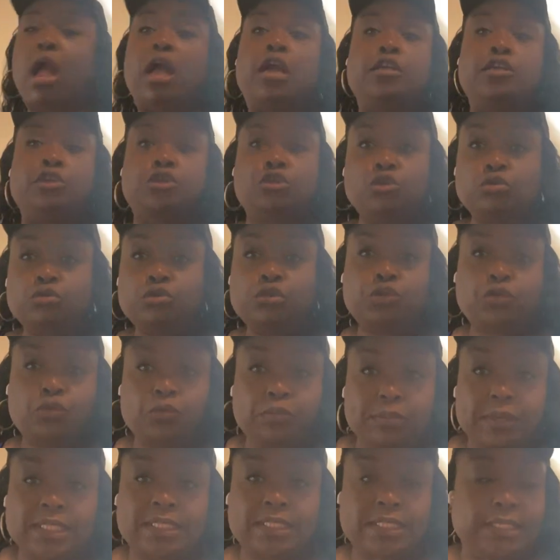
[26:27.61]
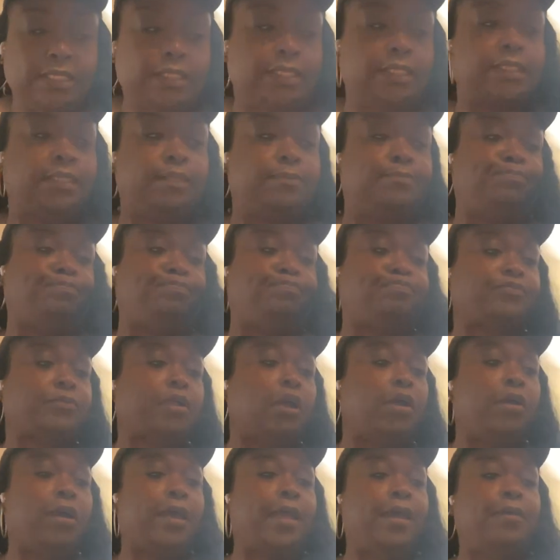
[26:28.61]
YouTube business,
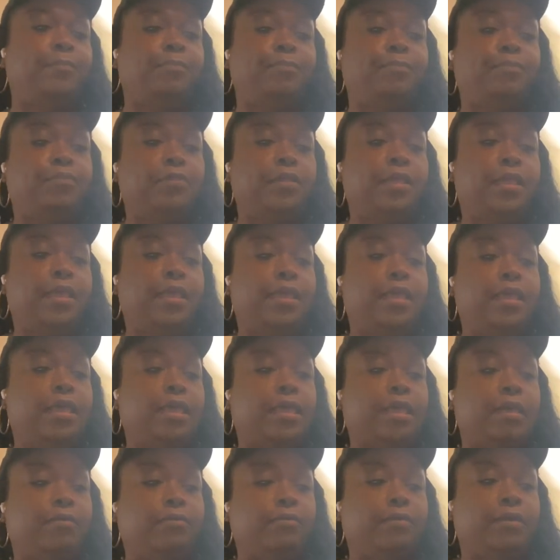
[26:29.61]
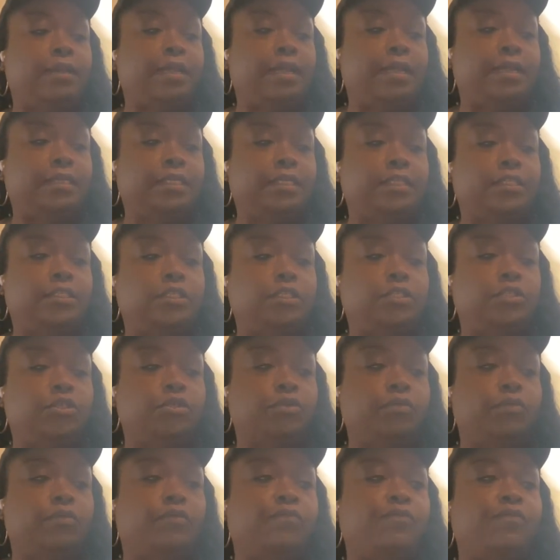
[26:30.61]
okay? And what I need to
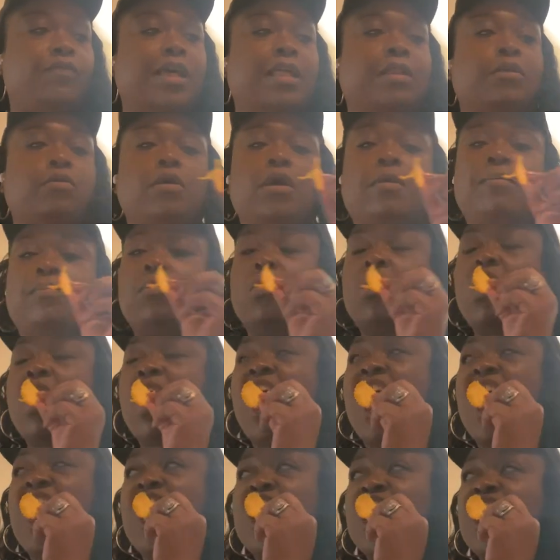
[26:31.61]
do and follow up on.